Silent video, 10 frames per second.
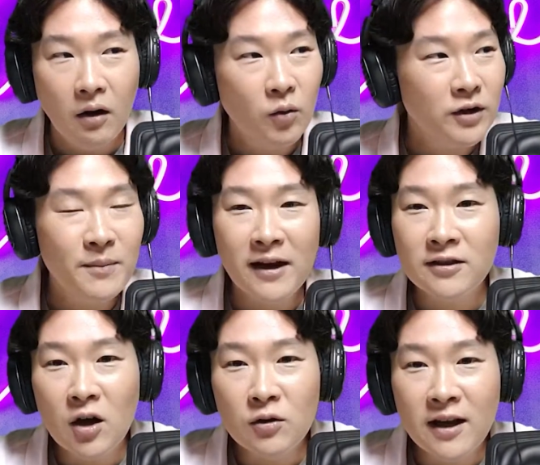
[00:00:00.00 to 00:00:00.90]
Which makes
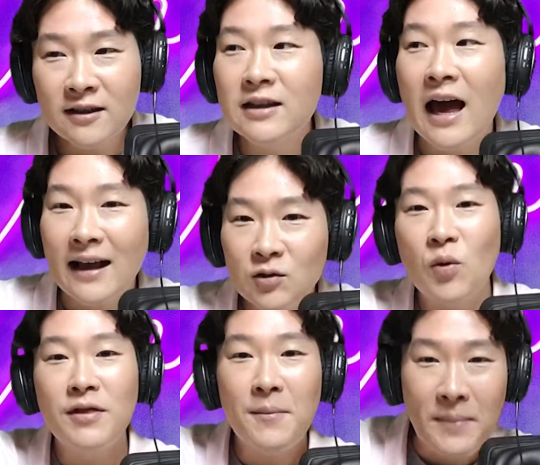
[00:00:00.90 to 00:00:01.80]
no sense. That's
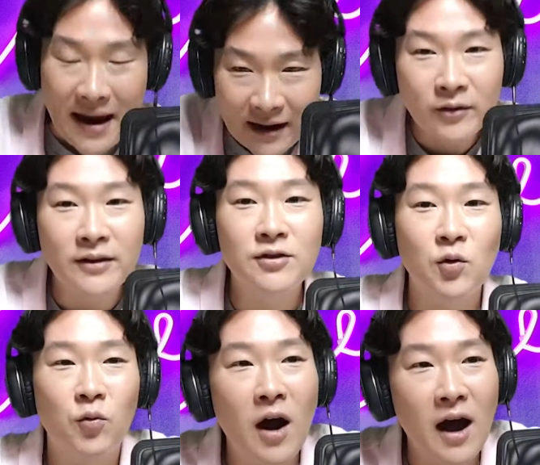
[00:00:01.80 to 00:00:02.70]
when the parents
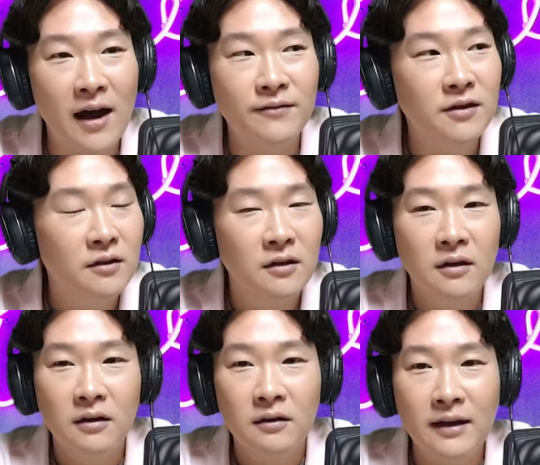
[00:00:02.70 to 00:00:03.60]
arrived.
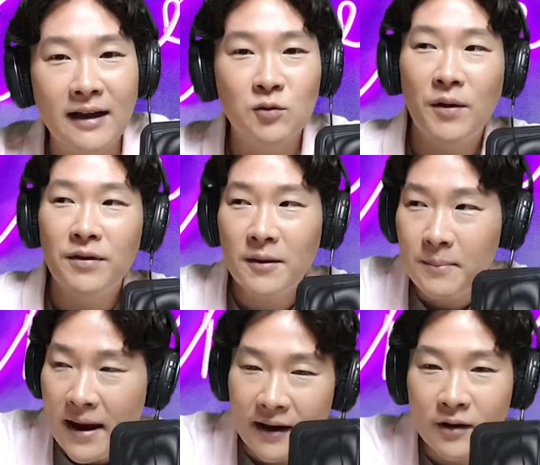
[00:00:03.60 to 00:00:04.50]
That's when the
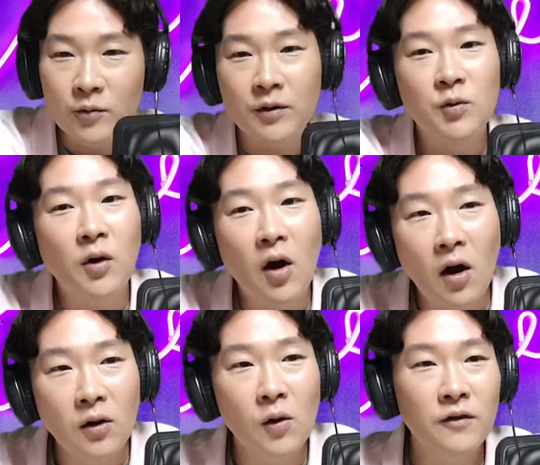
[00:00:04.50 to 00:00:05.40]
parents were
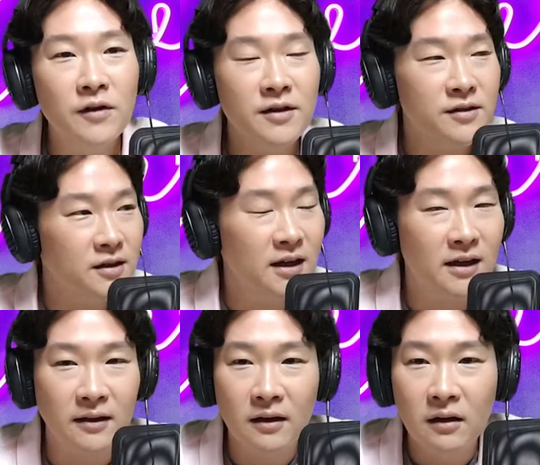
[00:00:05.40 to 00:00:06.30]
all over the
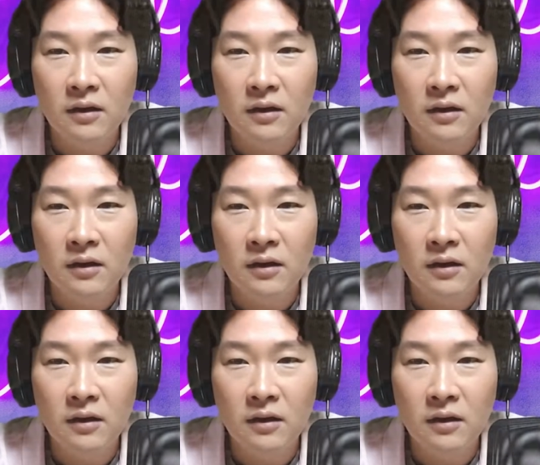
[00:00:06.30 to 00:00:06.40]
scene.